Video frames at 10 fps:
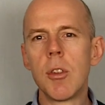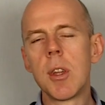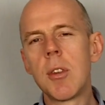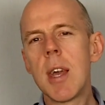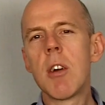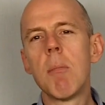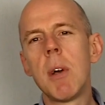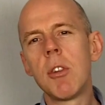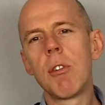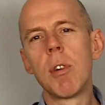So the take-home
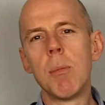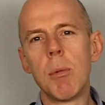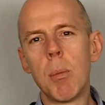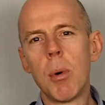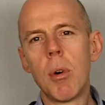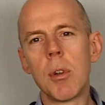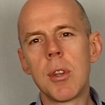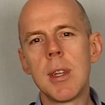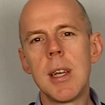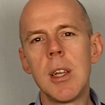message from the
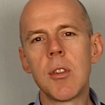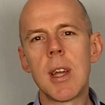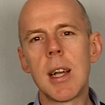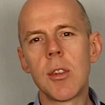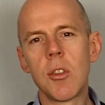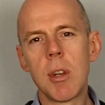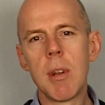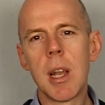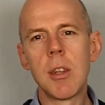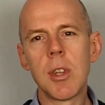report is that
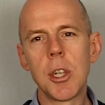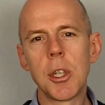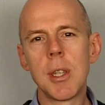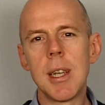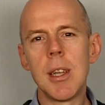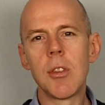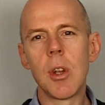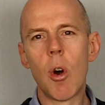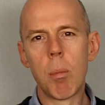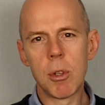serialization is
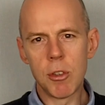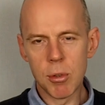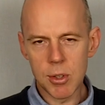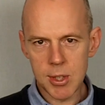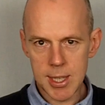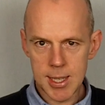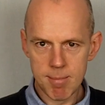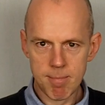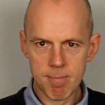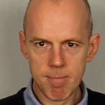an opportunity.
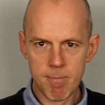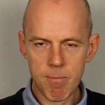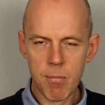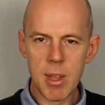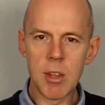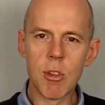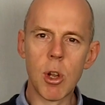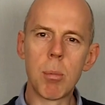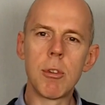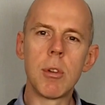It's
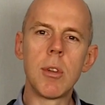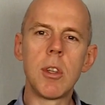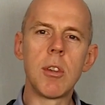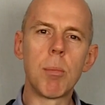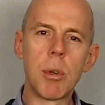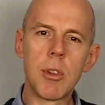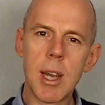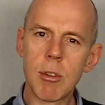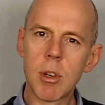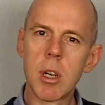an opportunity to
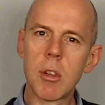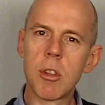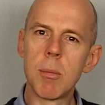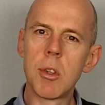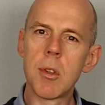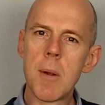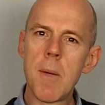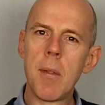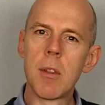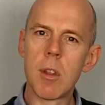protect your customers,
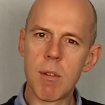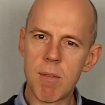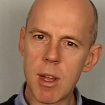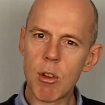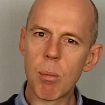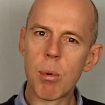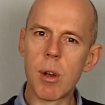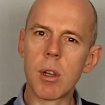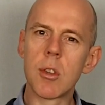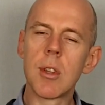to defend your
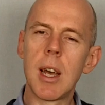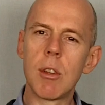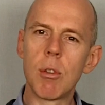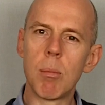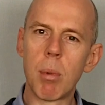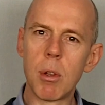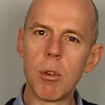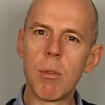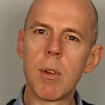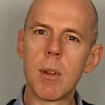products, and to
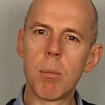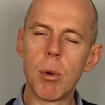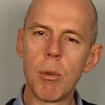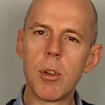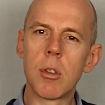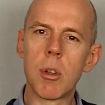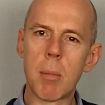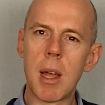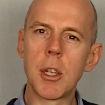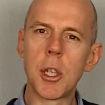improve your
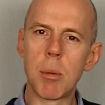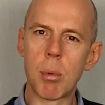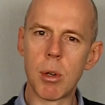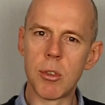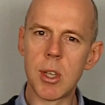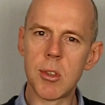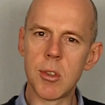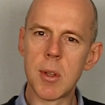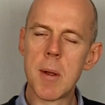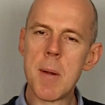supply chain
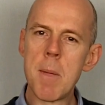processes.